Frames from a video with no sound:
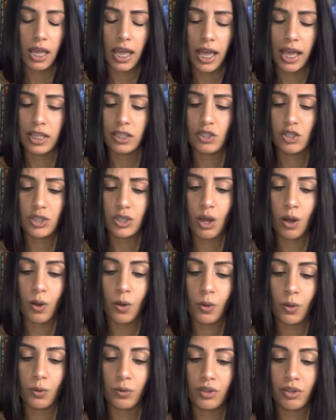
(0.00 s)
And
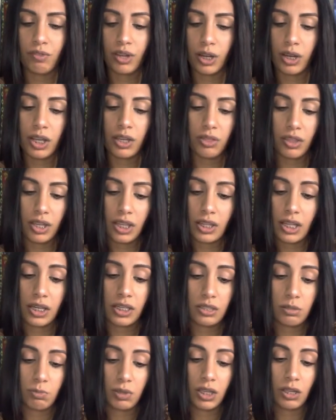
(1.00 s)
so the very thing that
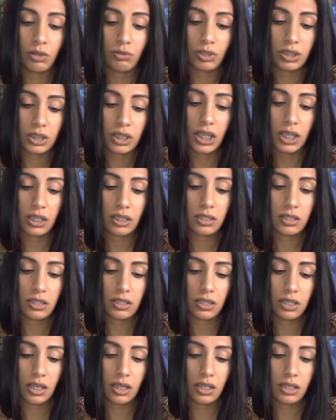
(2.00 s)
is being
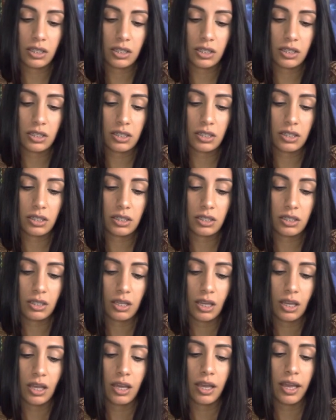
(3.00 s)
released is
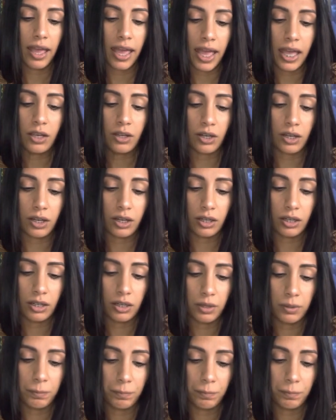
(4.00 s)
anger,